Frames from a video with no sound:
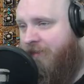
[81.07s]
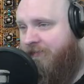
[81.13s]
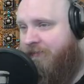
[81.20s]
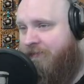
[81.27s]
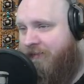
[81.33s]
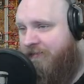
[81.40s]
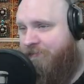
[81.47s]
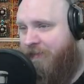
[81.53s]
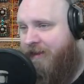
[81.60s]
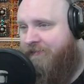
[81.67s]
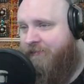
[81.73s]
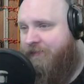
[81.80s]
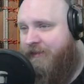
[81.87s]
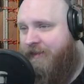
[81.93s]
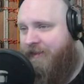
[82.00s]
So this place
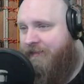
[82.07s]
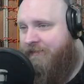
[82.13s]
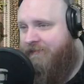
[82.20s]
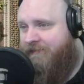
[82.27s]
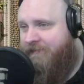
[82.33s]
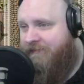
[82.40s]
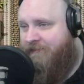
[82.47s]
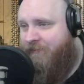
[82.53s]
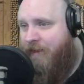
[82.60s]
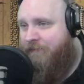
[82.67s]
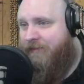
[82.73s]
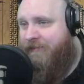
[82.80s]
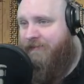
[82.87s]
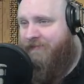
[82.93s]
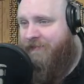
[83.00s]
over here, this
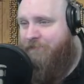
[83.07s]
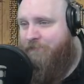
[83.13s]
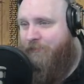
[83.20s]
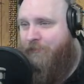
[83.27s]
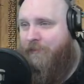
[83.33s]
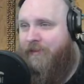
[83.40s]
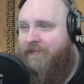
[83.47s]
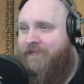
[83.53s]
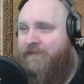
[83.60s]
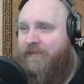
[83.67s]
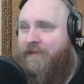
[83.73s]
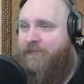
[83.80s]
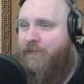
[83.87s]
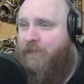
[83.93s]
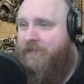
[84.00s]
very simple and
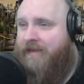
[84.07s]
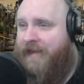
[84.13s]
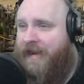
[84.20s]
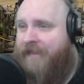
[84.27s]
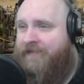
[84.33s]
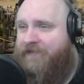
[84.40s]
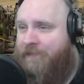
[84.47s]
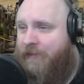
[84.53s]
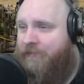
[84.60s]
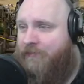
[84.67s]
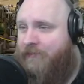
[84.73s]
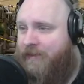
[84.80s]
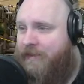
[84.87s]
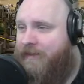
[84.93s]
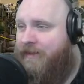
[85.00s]
straightforward glass
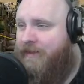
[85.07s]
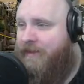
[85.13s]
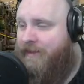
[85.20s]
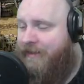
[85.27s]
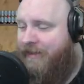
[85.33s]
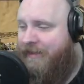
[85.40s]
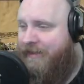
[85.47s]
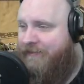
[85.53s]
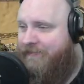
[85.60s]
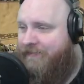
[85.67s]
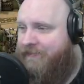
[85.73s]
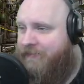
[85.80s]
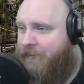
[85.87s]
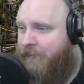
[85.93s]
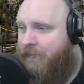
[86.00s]
smeltery,
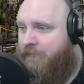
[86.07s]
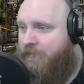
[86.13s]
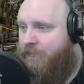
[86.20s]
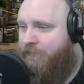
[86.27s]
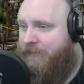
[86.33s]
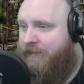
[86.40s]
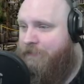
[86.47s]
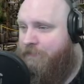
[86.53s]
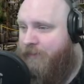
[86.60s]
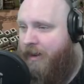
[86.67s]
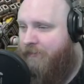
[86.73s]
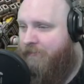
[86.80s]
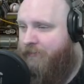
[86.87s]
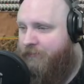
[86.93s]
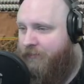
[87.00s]
is going to be
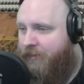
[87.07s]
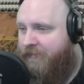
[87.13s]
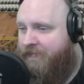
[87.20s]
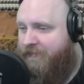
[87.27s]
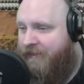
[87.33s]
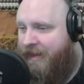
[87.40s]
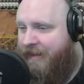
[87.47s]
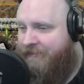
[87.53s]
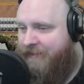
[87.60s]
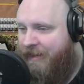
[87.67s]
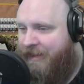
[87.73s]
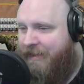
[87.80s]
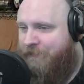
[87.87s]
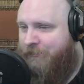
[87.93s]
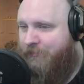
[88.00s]
pyroflux
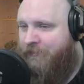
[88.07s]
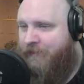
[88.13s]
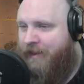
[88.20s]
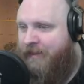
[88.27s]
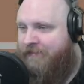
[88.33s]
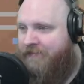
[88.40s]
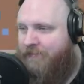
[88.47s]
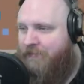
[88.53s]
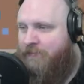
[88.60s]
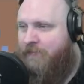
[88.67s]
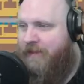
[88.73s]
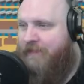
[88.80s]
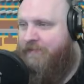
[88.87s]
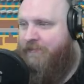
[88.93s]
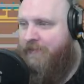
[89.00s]
enabled as soon
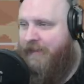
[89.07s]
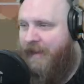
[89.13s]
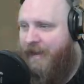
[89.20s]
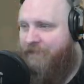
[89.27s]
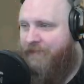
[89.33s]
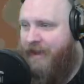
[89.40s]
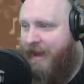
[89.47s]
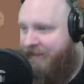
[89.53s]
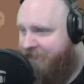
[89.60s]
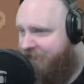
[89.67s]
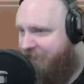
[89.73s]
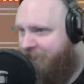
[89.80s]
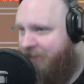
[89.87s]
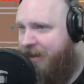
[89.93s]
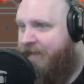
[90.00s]
as we have access
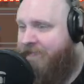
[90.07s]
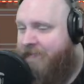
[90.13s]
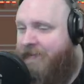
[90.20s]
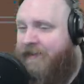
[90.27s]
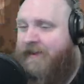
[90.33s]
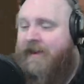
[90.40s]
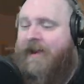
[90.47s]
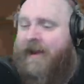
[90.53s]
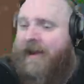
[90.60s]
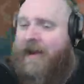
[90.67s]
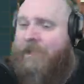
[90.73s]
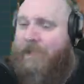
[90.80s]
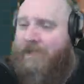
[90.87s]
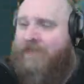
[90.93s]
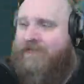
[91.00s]
to that.
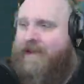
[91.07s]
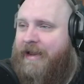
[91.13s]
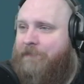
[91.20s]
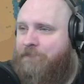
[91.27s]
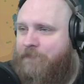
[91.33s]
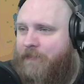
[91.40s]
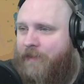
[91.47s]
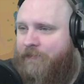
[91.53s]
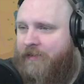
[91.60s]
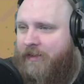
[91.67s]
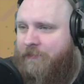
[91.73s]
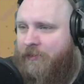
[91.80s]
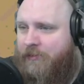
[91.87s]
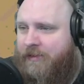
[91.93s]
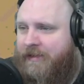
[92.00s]
But today, we're going
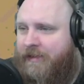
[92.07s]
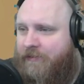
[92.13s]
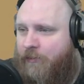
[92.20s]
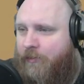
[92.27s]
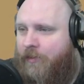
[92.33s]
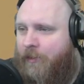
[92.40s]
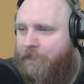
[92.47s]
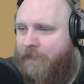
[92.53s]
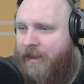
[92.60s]
to be looking at oil.